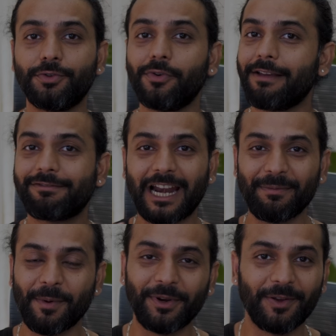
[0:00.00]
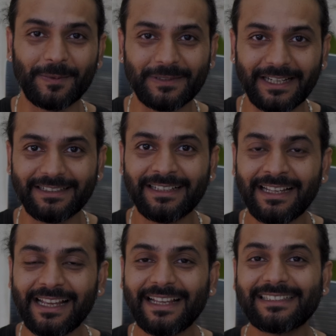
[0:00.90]
you don't have sitemap on your website.
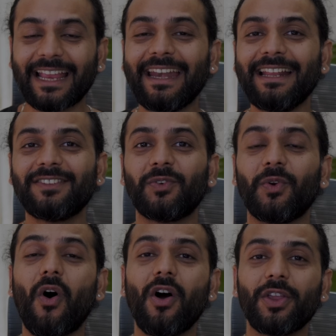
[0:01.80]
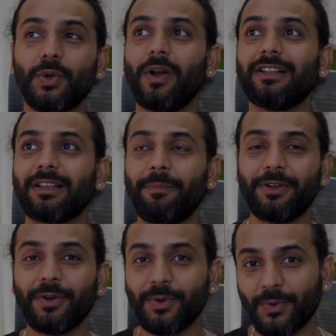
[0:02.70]
Second is wrong URL
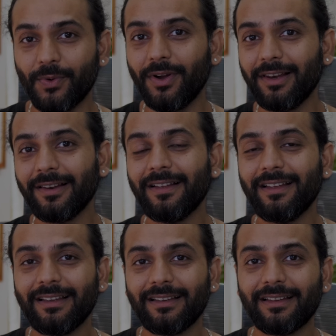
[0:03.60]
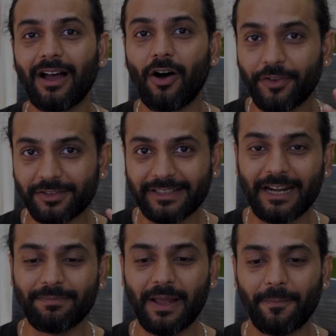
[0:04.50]
submitted to Google of your
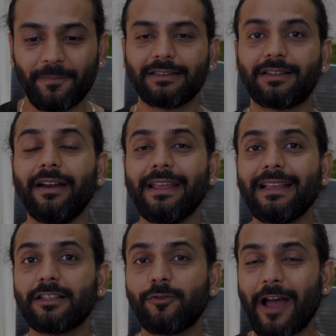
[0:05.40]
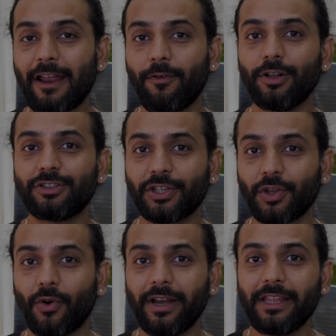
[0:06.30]
sitemap. And third thing is firewall
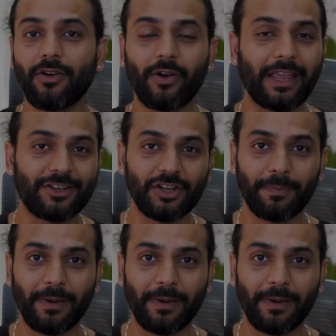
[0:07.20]
security or caching